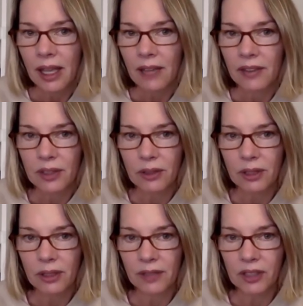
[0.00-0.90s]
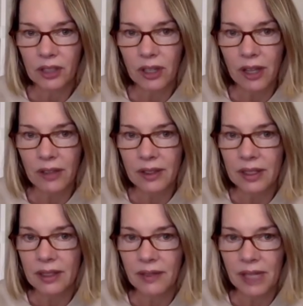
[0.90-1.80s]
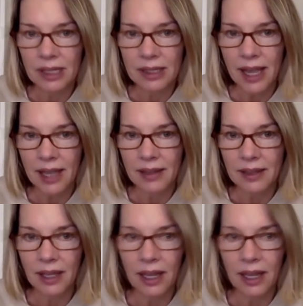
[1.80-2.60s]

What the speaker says: of historical fiction authors is fantastic.